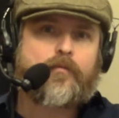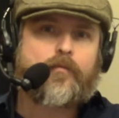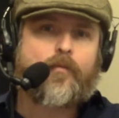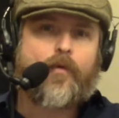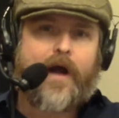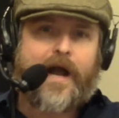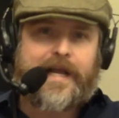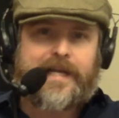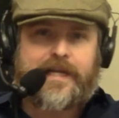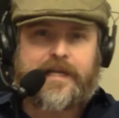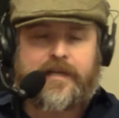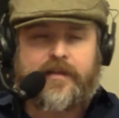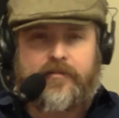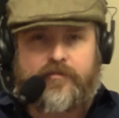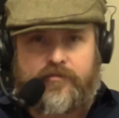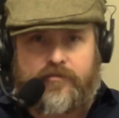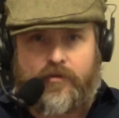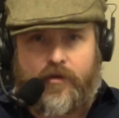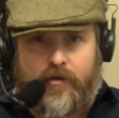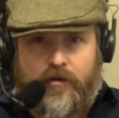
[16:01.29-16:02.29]
why did it
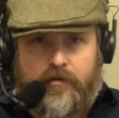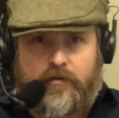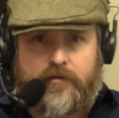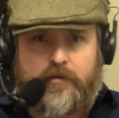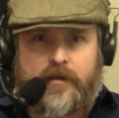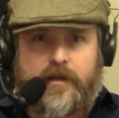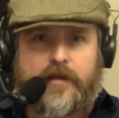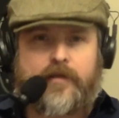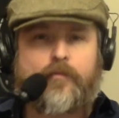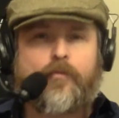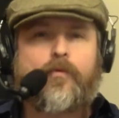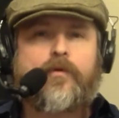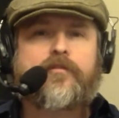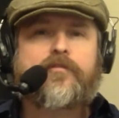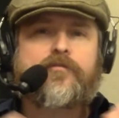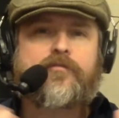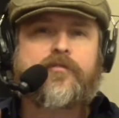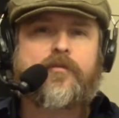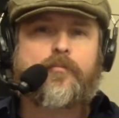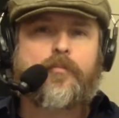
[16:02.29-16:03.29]
start and
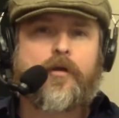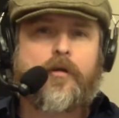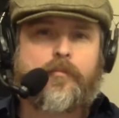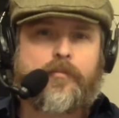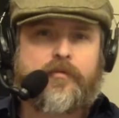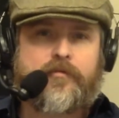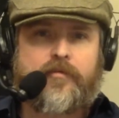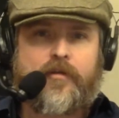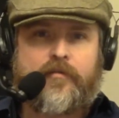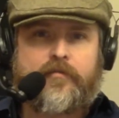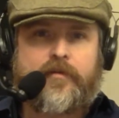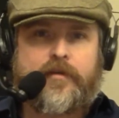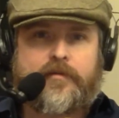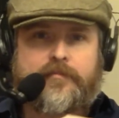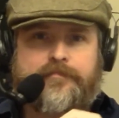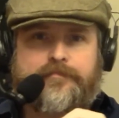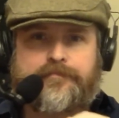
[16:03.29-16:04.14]
what's the purpose of it?